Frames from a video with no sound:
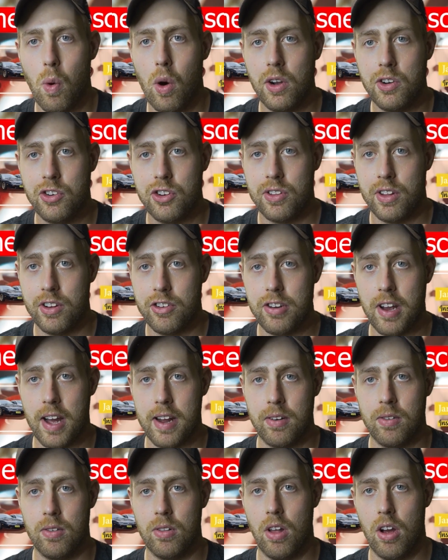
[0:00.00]
watched the
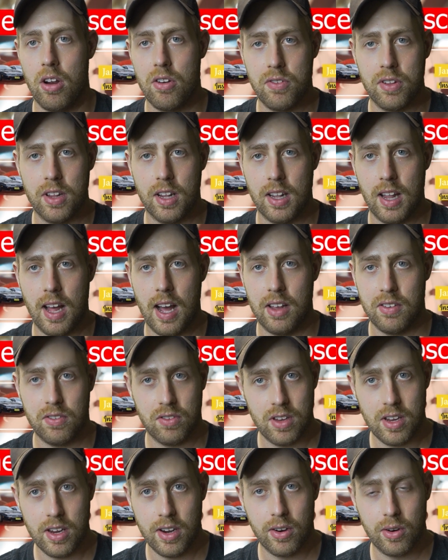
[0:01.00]
channel over the last
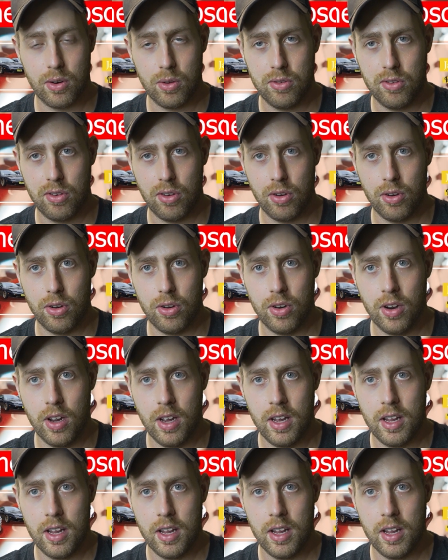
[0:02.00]
year or two.